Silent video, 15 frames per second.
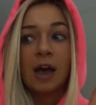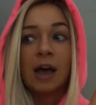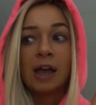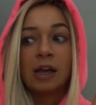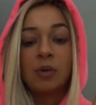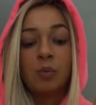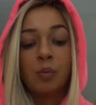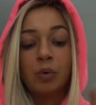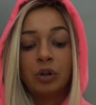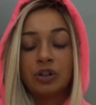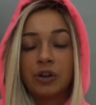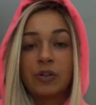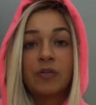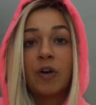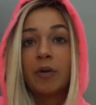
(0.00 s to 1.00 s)
I will
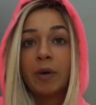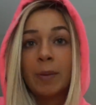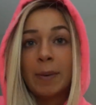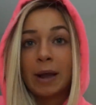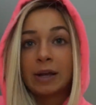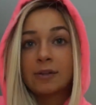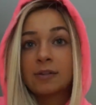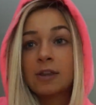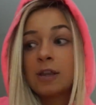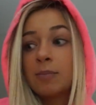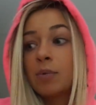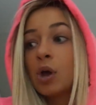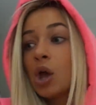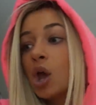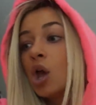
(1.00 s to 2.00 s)
just fall right back
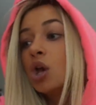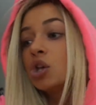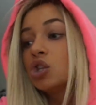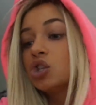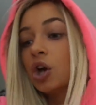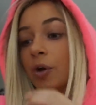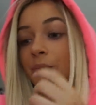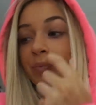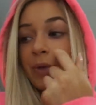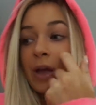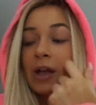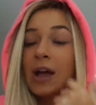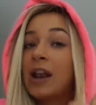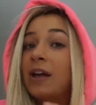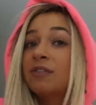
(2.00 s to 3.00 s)
asleep. So
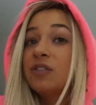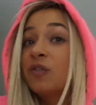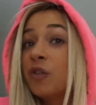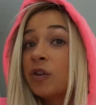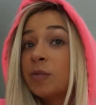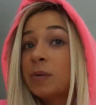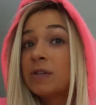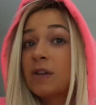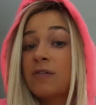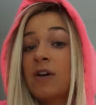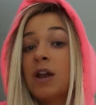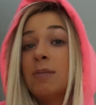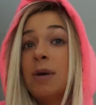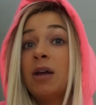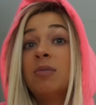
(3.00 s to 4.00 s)
I kind of have to force myself
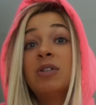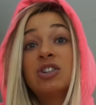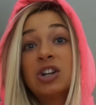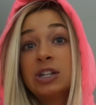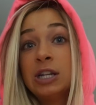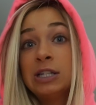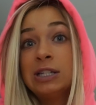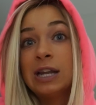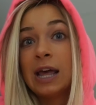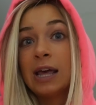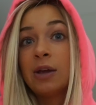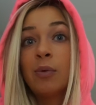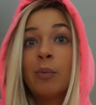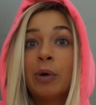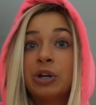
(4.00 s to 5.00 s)
out of bed, which I did
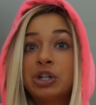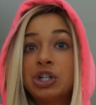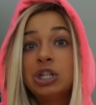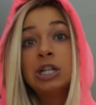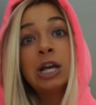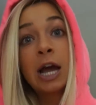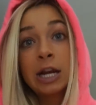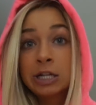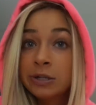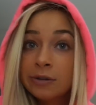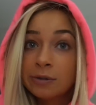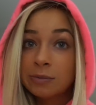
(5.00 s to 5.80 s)
today, which you gotta do